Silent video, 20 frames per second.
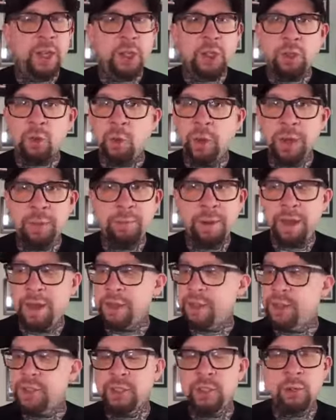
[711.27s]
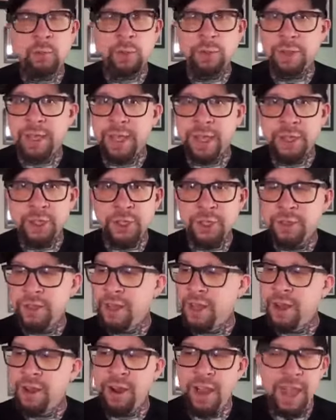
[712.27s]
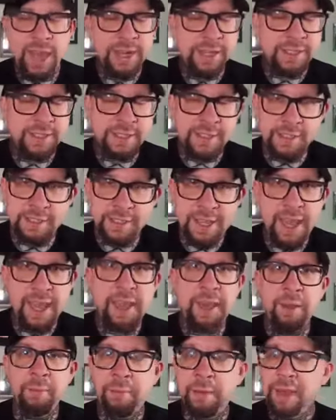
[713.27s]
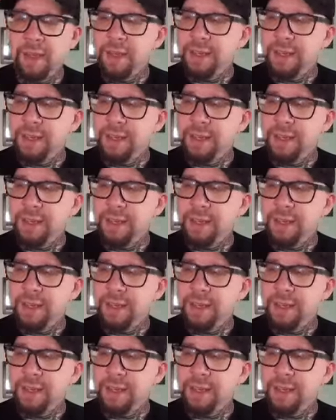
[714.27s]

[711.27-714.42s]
20 bucks will get you there, and it's a damn